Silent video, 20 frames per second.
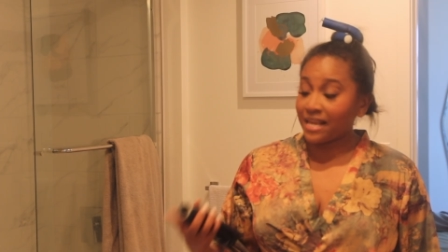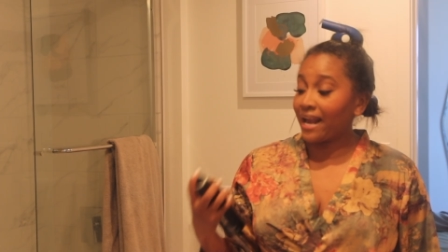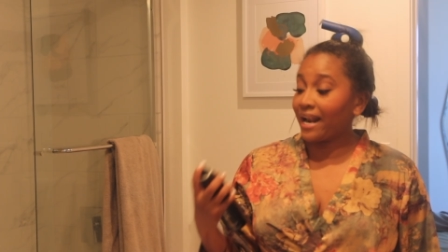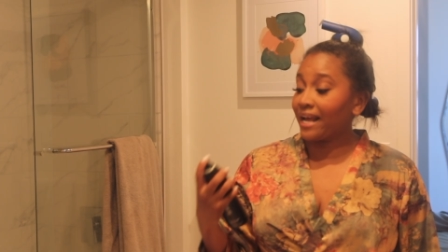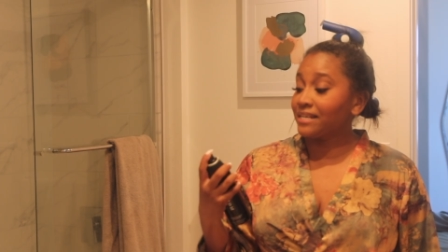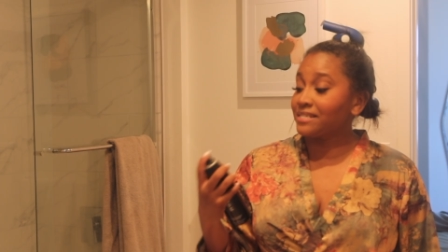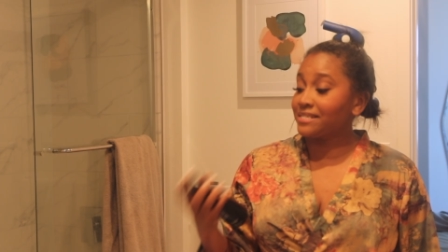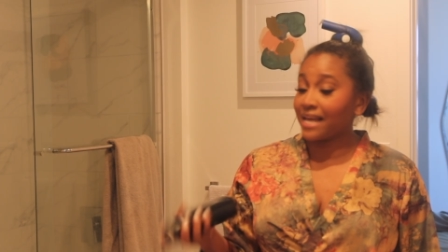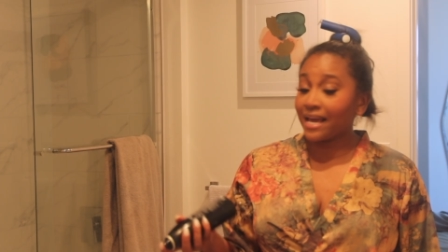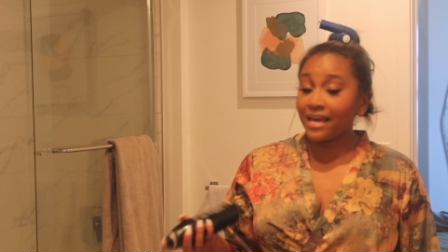And
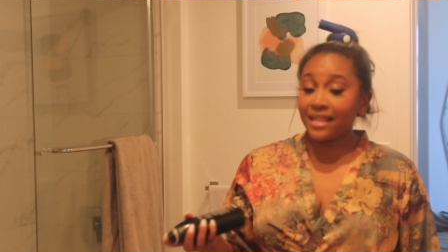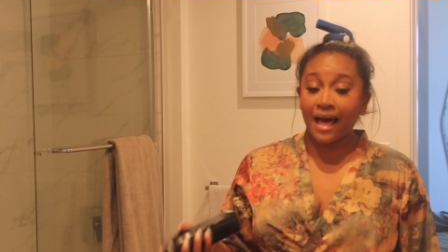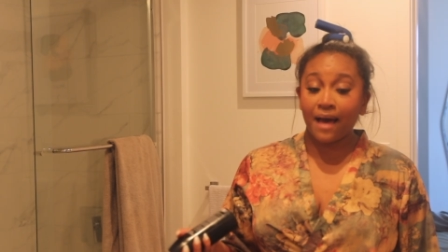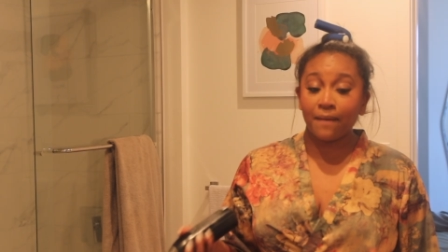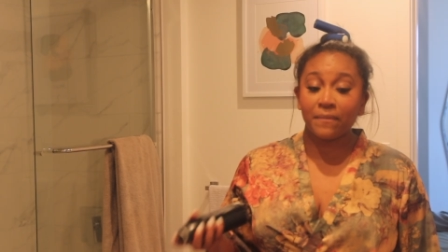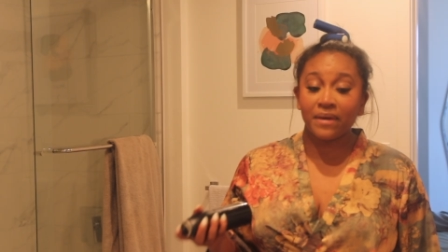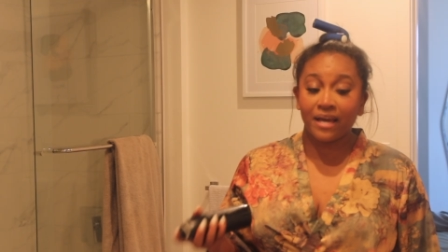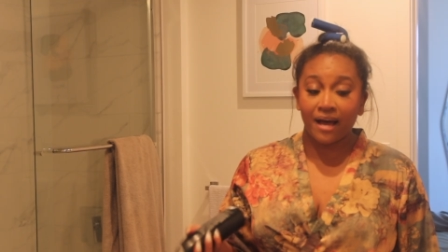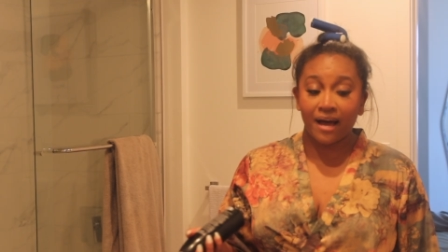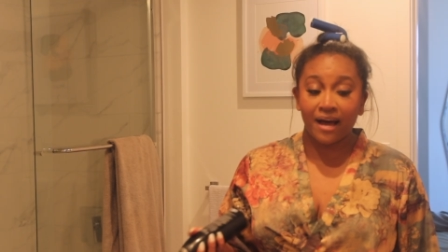I say
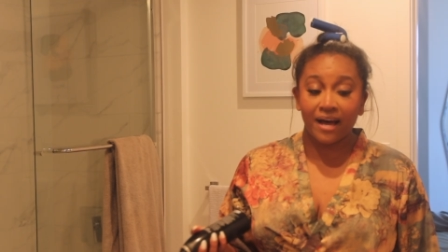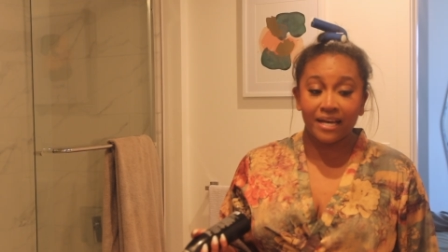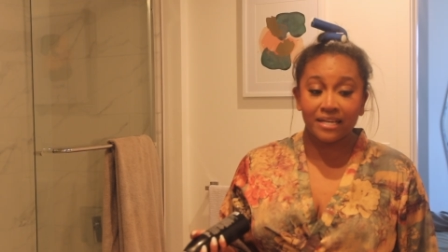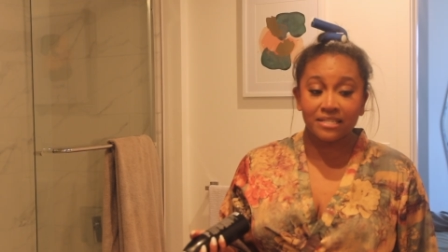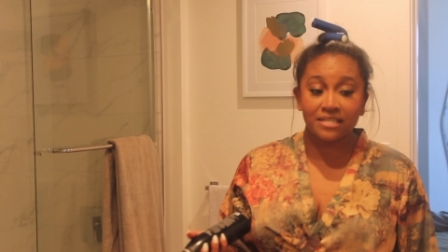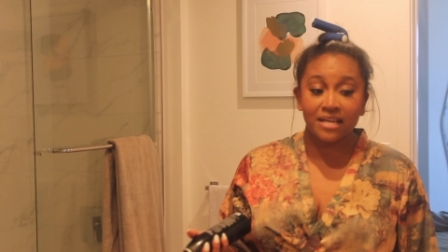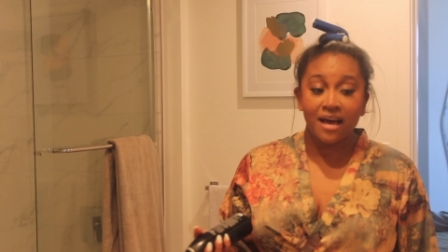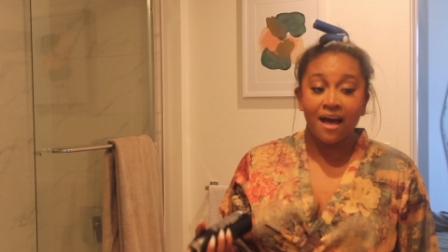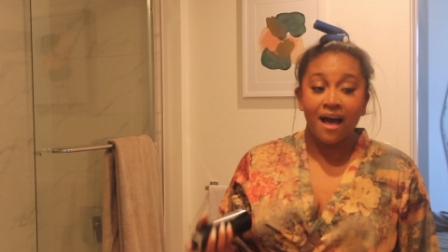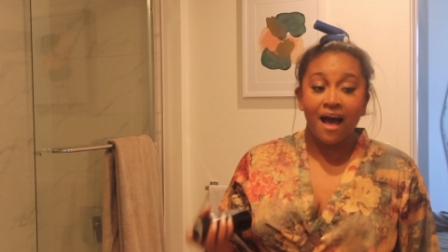that
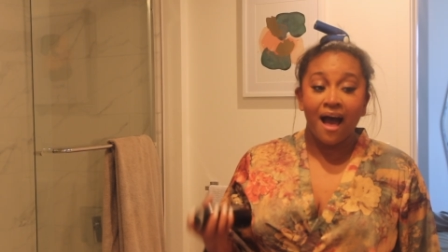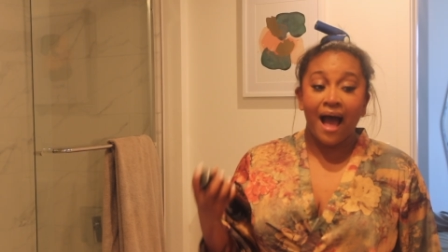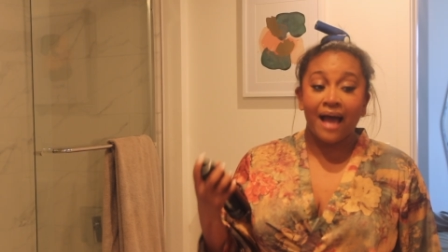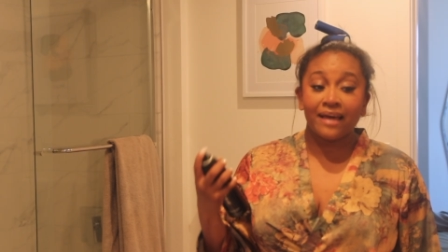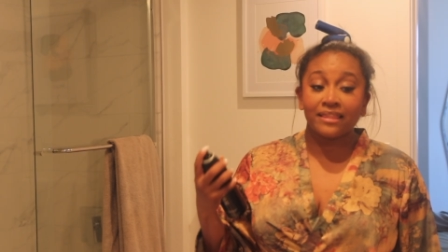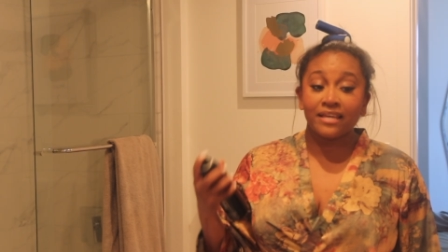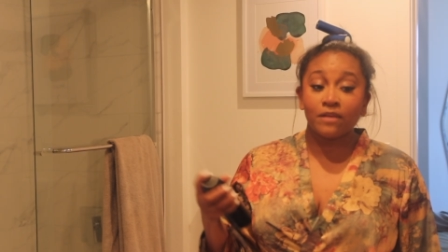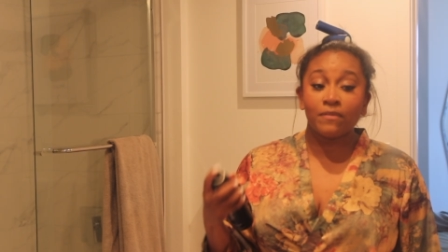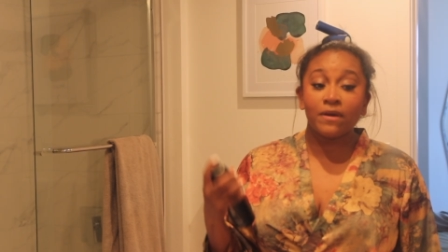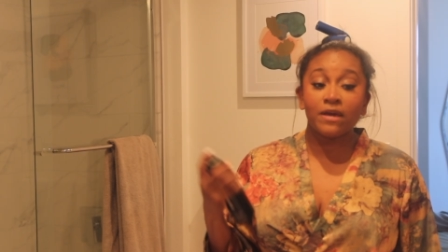because I
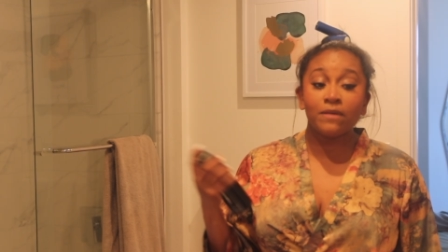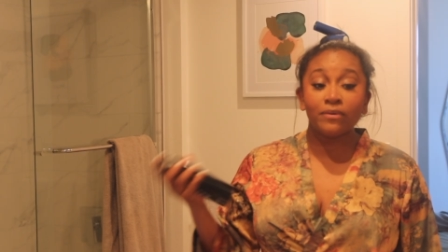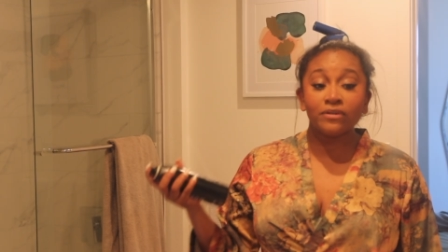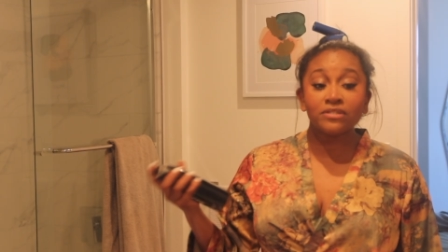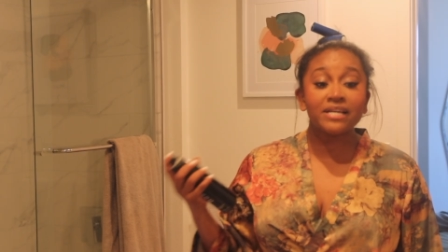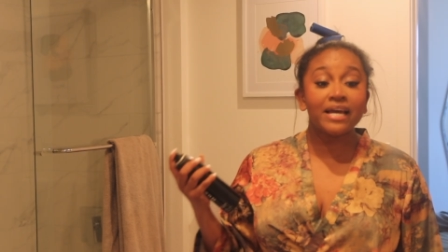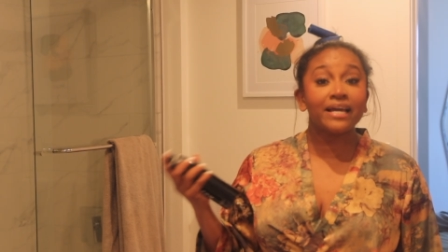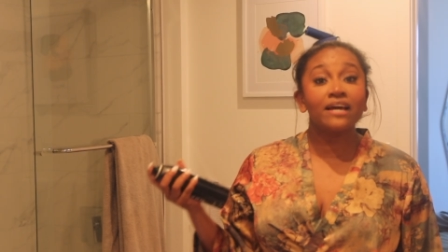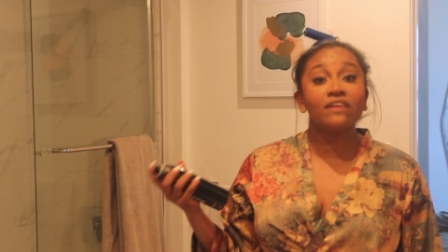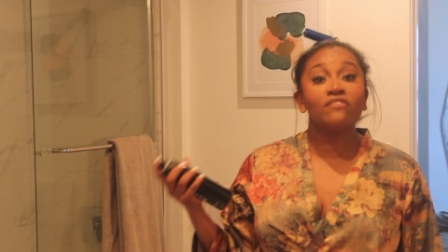think people
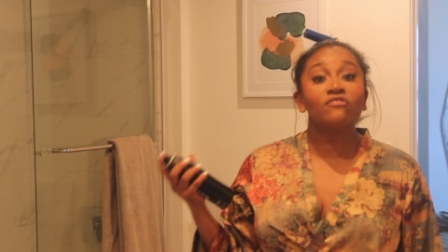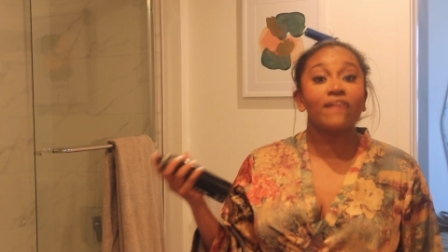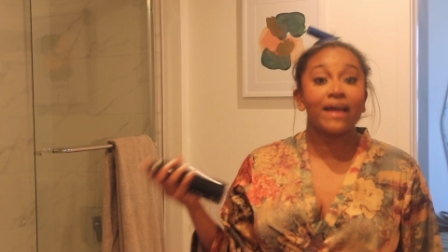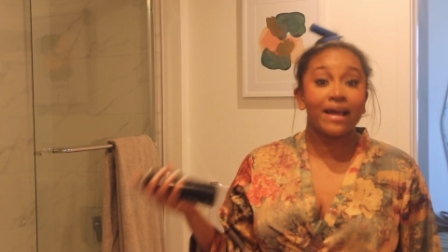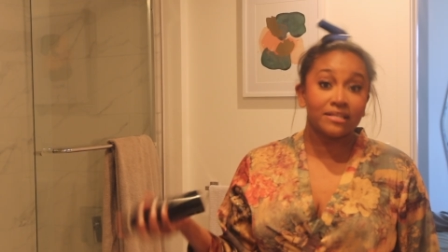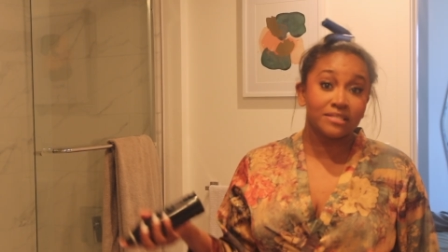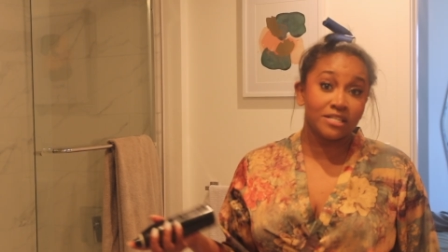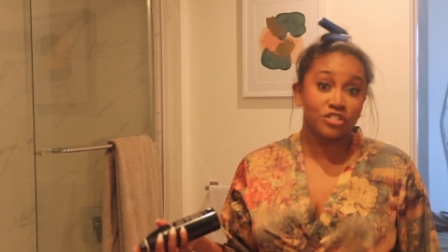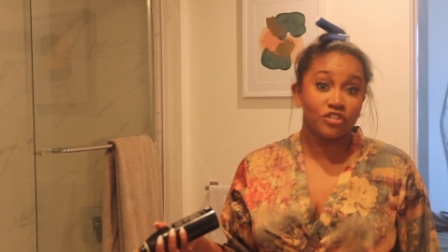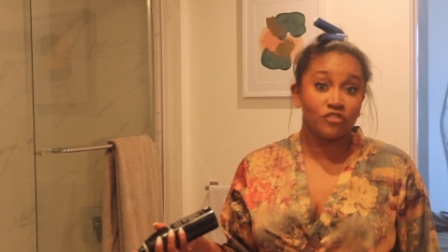take
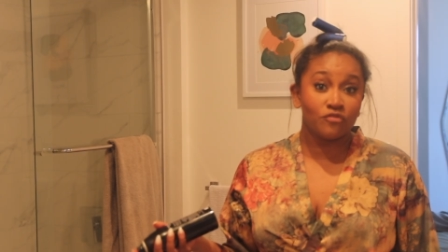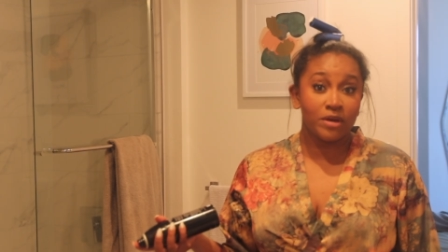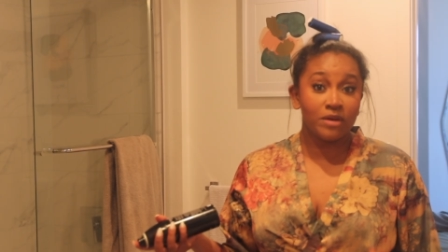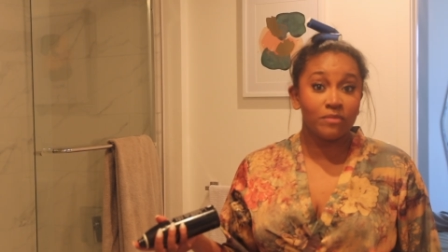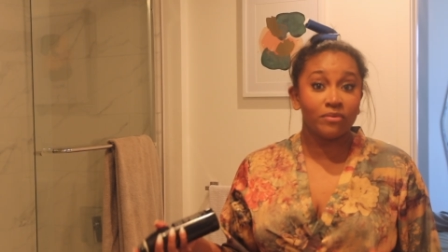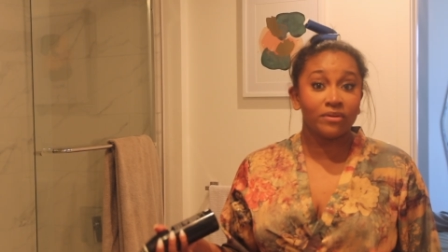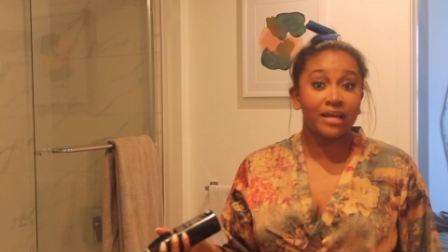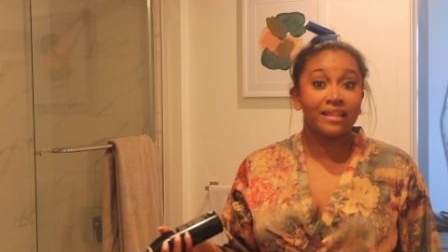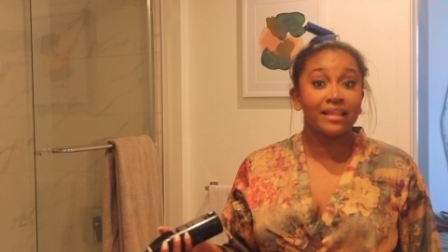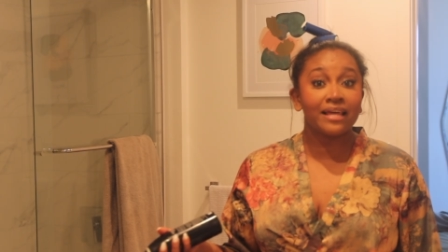advantage of
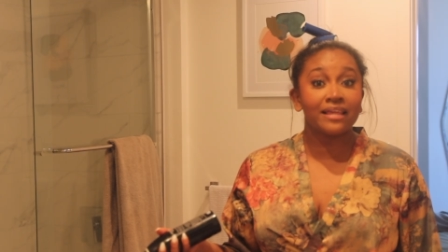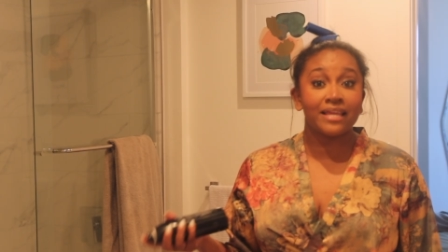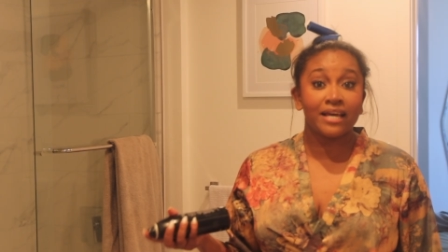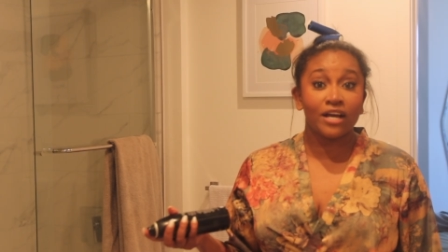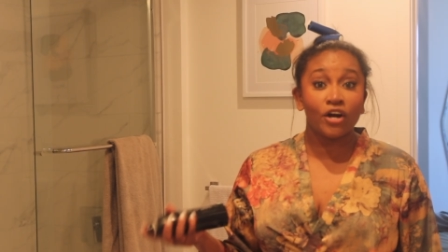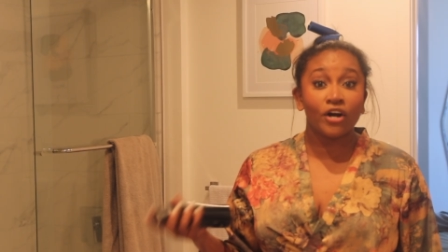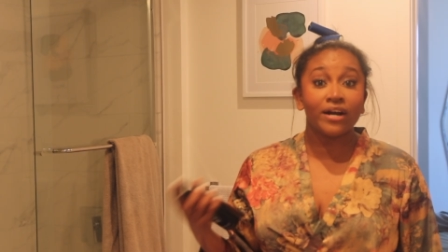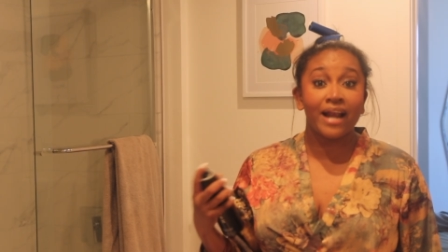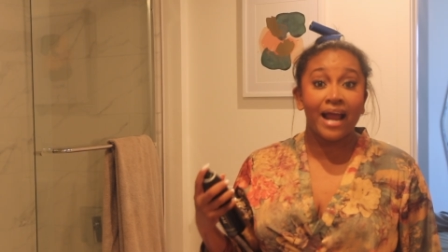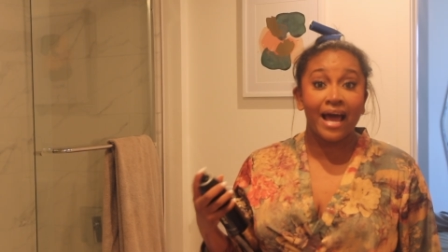people that they
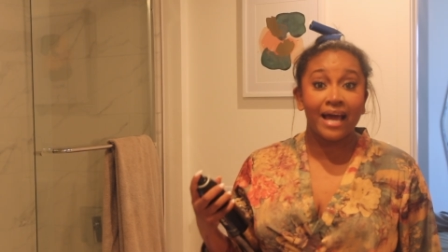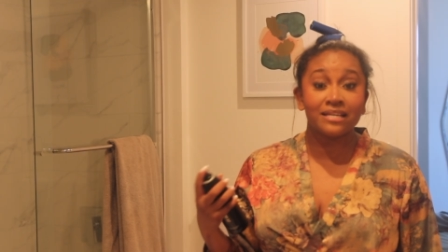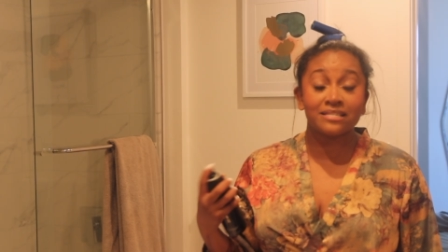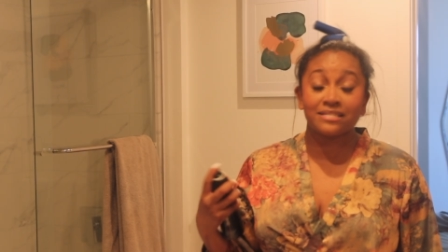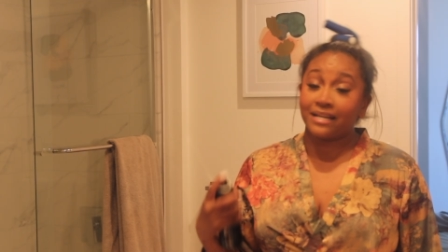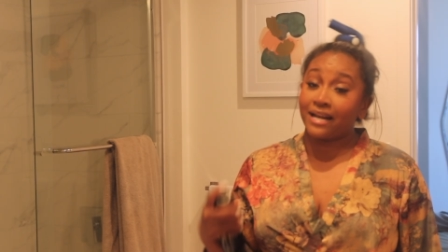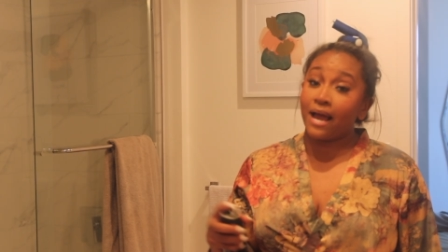think are nice,